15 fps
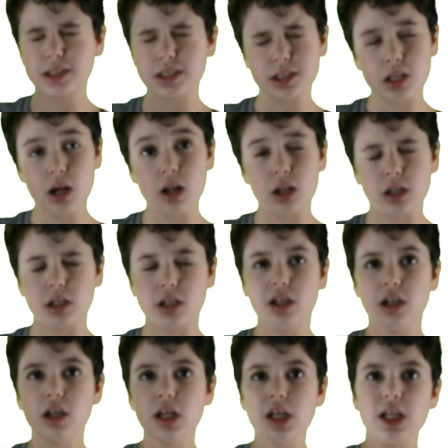solid
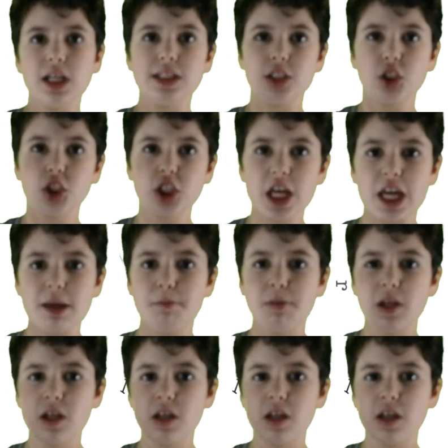is a shape